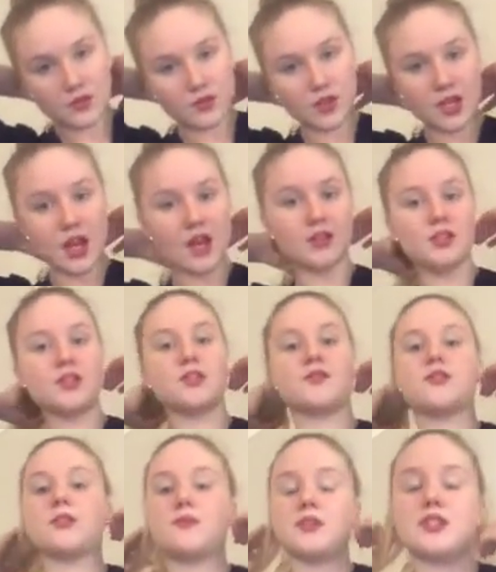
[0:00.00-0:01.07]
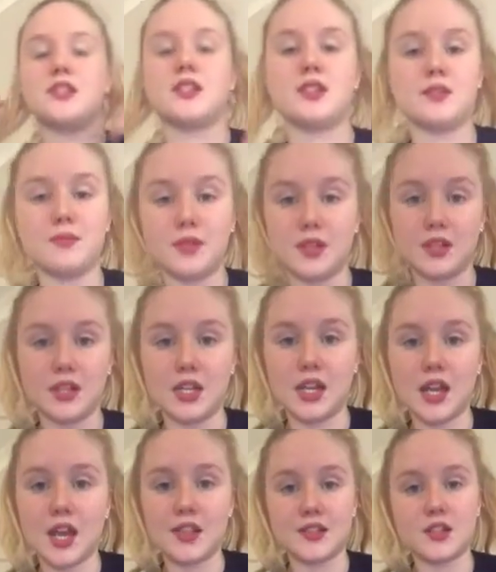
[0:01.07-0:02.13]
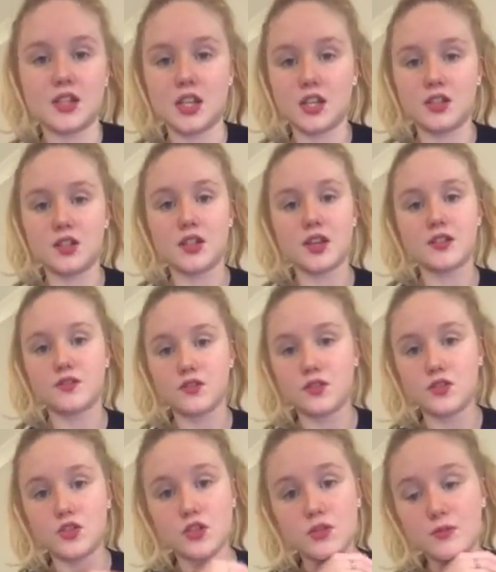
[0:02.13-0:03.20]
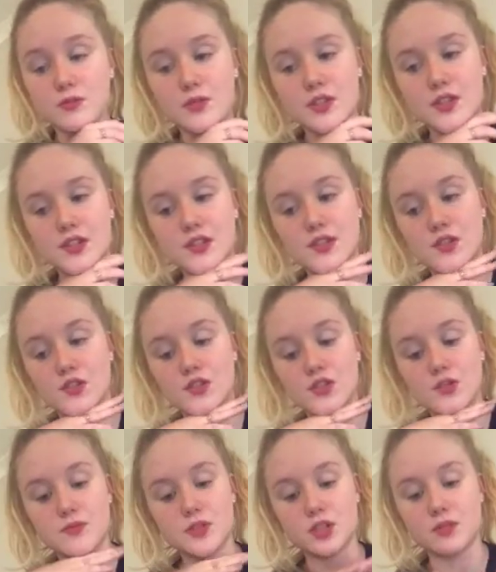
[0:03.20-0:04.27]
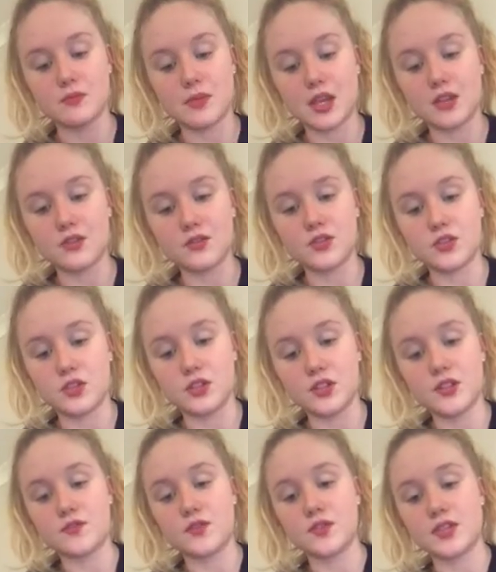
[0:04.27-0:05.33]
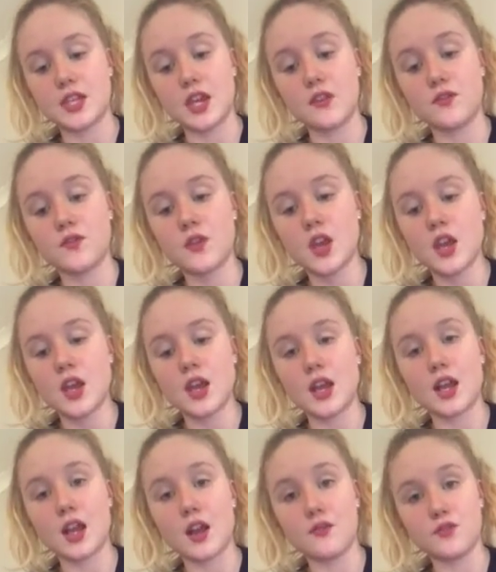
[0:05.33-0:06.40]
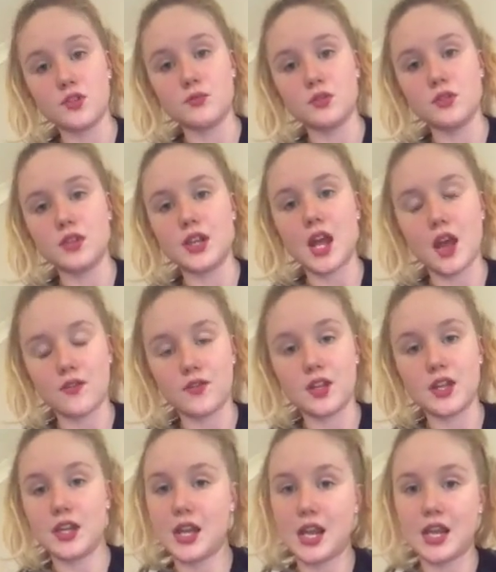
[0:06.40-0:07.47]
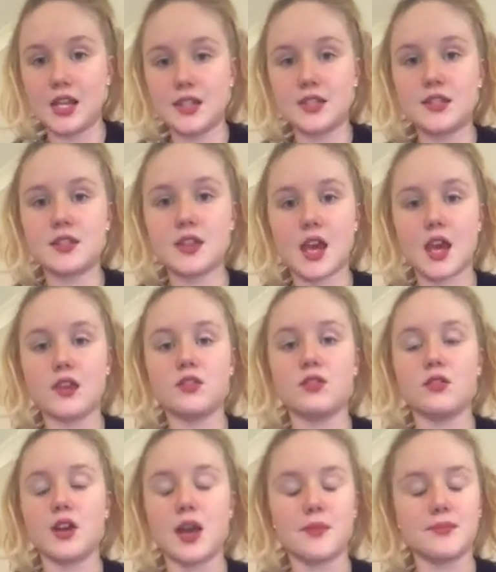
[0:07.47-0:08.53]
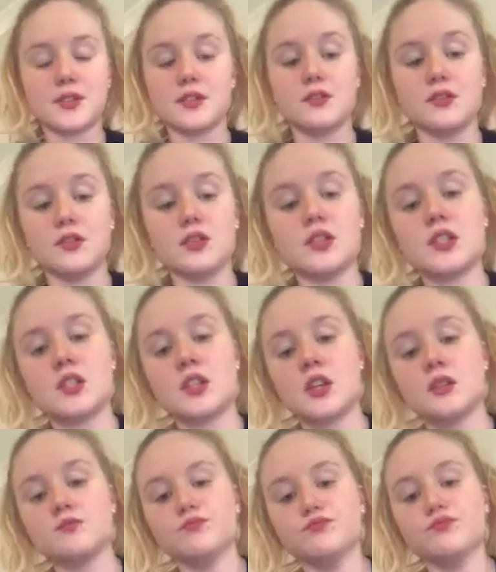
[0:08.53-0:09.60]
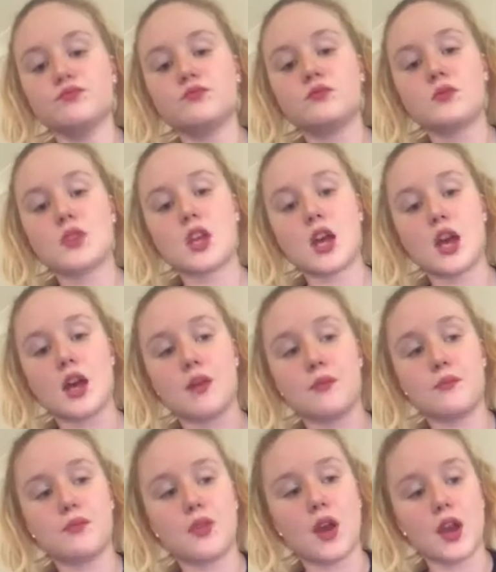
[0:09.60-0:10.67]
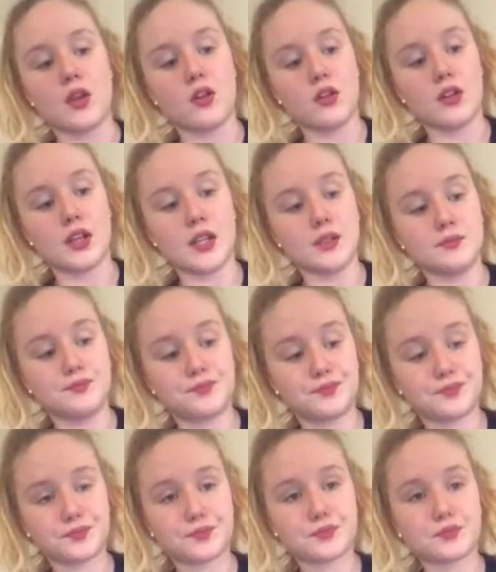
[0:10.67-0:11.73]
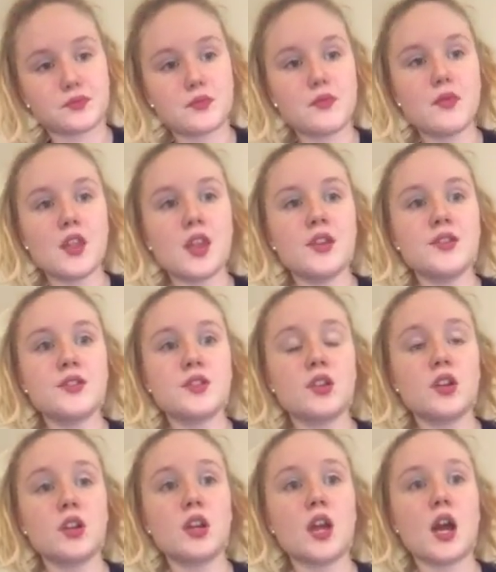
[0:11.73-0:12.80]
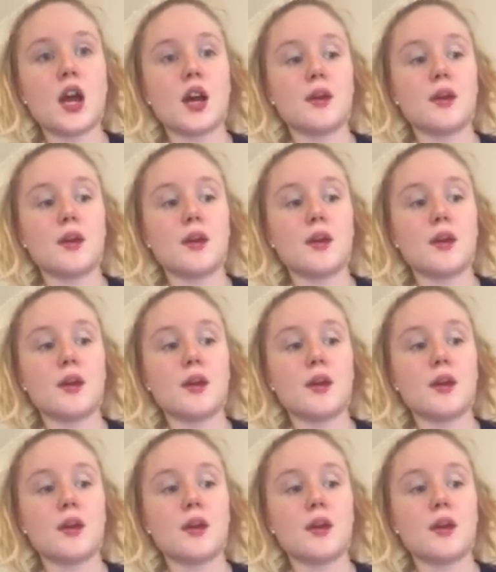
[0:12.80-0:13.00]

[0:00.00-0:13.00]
regardless of someone's disability, as a teacher, that's your job. It's your job to make your students feel safe and comfortable and have their needs at your absolute priority. So,